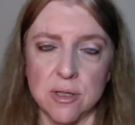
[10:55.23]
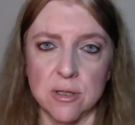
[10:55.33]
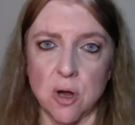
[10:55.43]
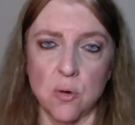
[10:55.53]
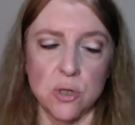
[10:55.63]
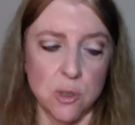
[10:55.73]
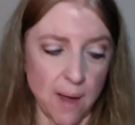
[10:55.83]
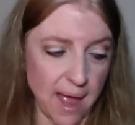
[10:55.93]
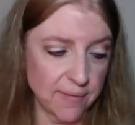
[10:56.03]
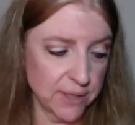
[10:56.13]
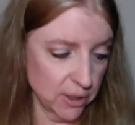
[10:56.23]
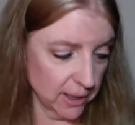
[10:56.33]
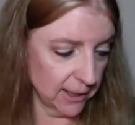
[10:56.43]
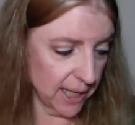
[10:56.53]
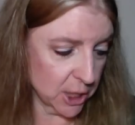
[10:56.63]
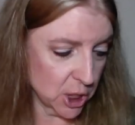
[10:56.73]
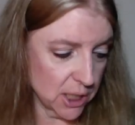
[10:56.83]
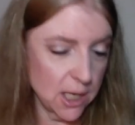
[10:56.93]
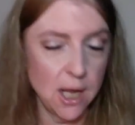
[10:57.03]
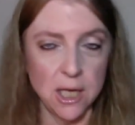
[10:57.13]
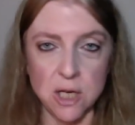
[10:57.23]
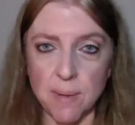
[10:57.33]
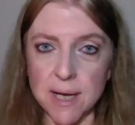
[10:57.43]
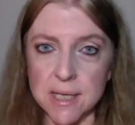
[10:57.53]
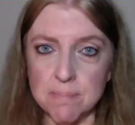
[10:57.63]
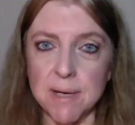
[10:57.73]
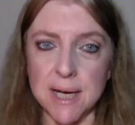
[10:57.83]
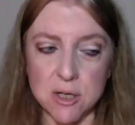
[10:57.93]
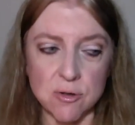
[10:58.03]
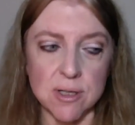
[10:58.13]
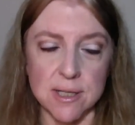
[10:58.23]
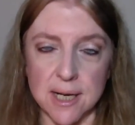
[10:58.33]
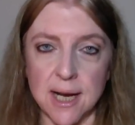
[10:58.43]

and tones you have in your collection, you might be interested.